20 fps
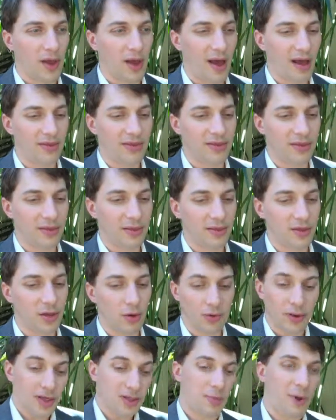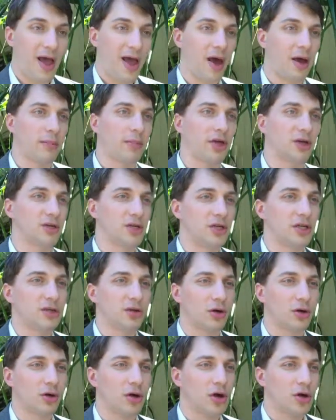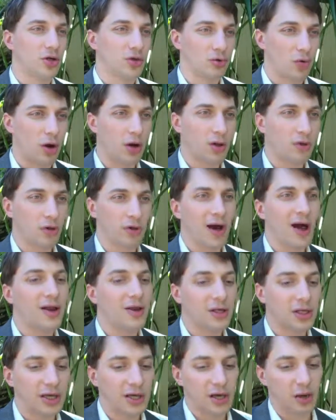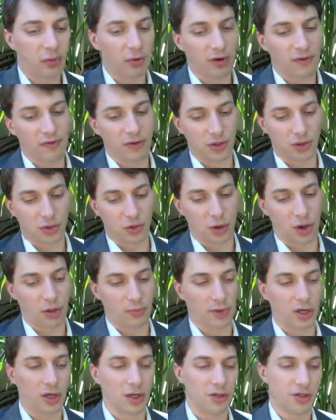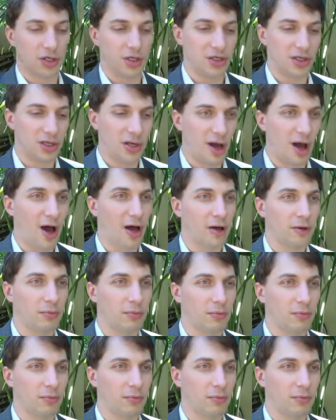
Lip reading: And that's bad, because these are they're not getting rid of this drug because it's not